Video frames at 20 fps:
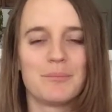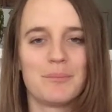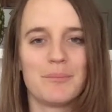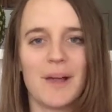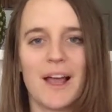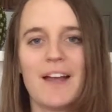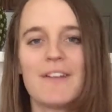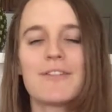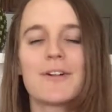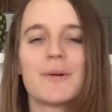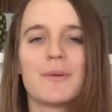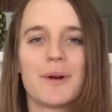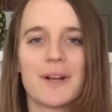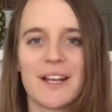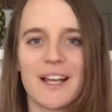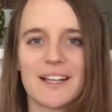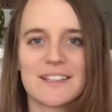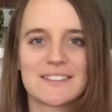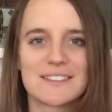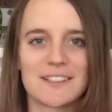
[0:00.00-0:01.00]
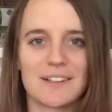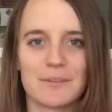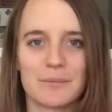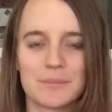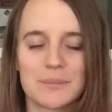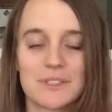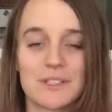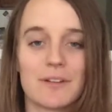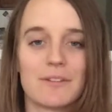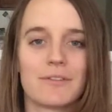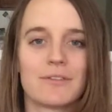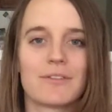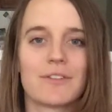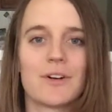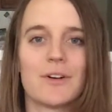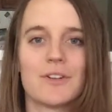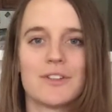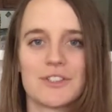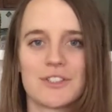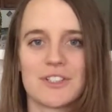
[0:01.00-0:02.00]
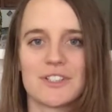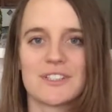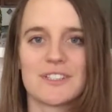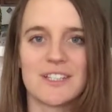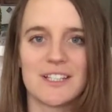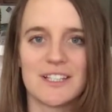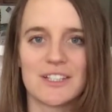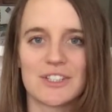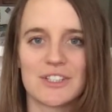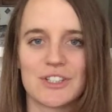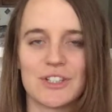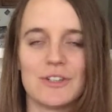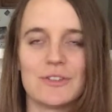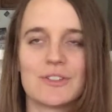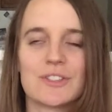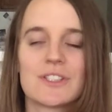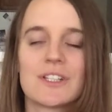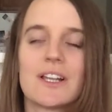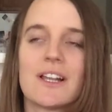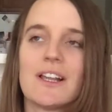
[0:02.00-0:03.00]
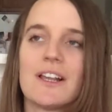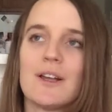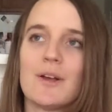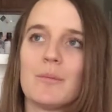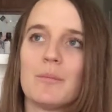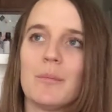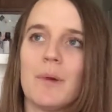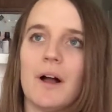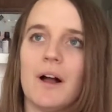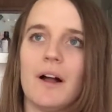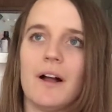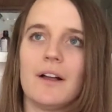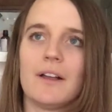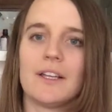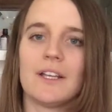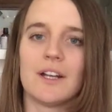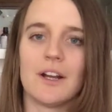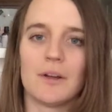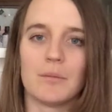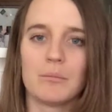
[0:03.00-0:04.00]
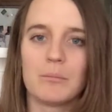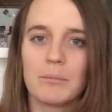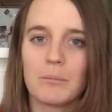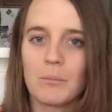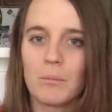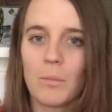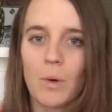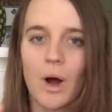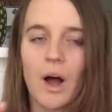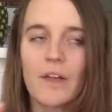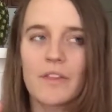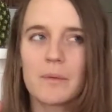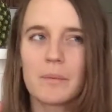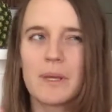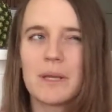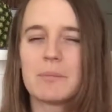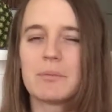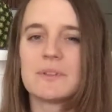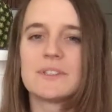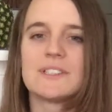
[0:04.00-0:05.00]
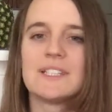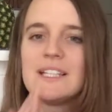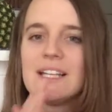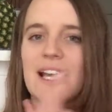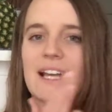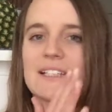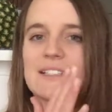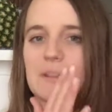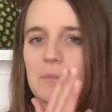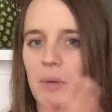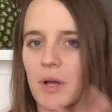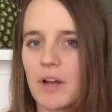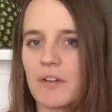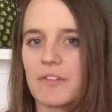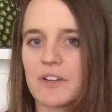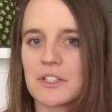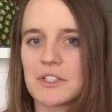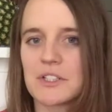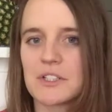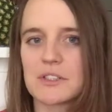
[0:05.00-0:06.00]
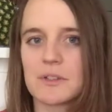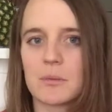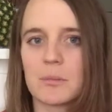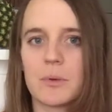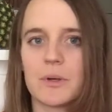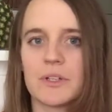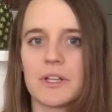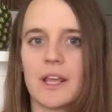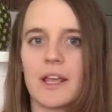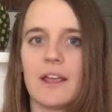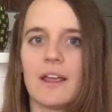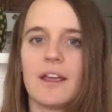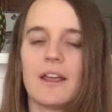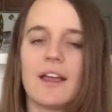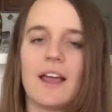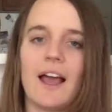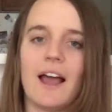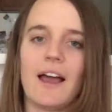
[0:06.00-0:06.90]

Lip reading: everyone has self-conscious issues, but you know, what other people see as the perfect chiseled body.